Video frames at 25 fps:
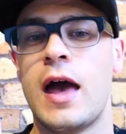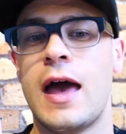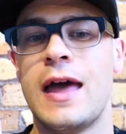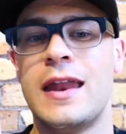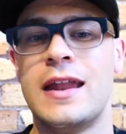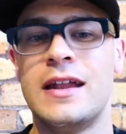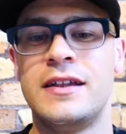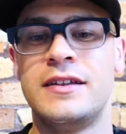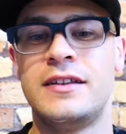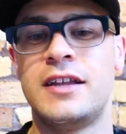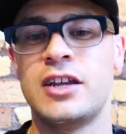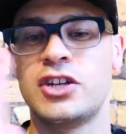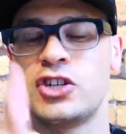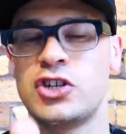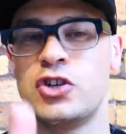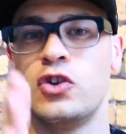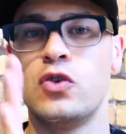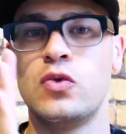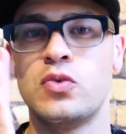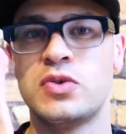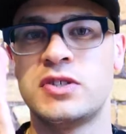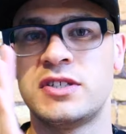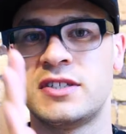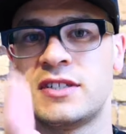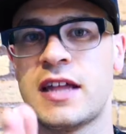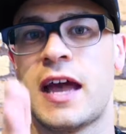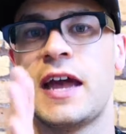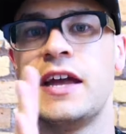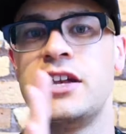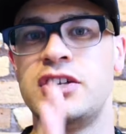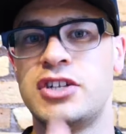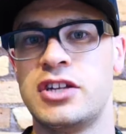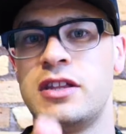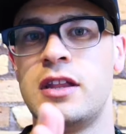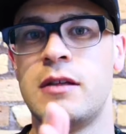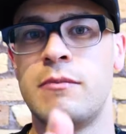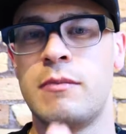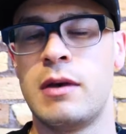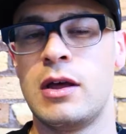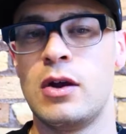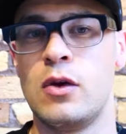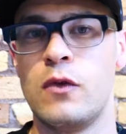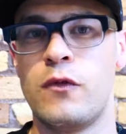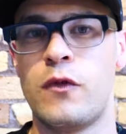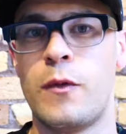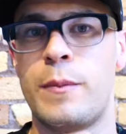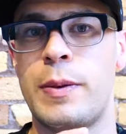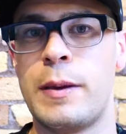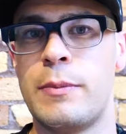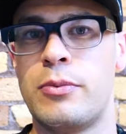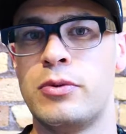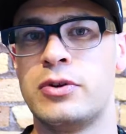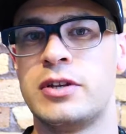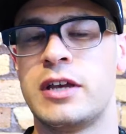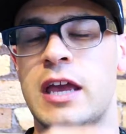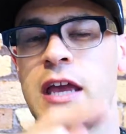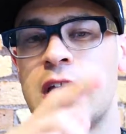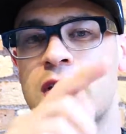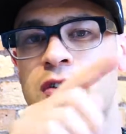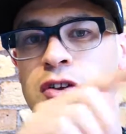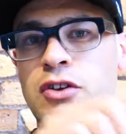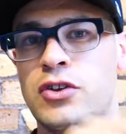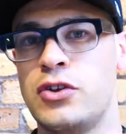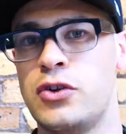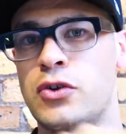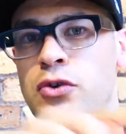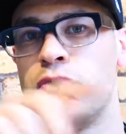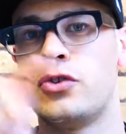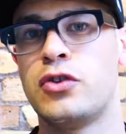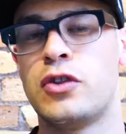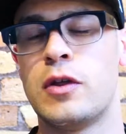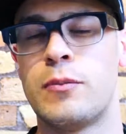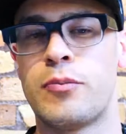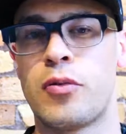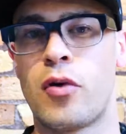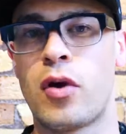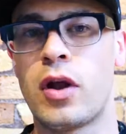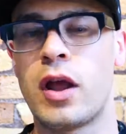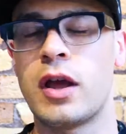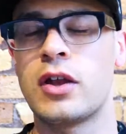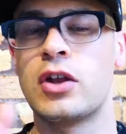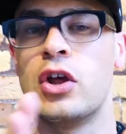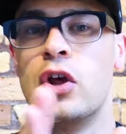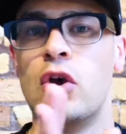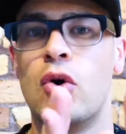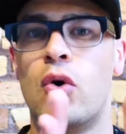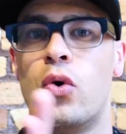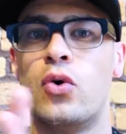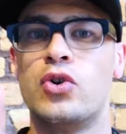an additional stage in the middle for people to get to you, to the product,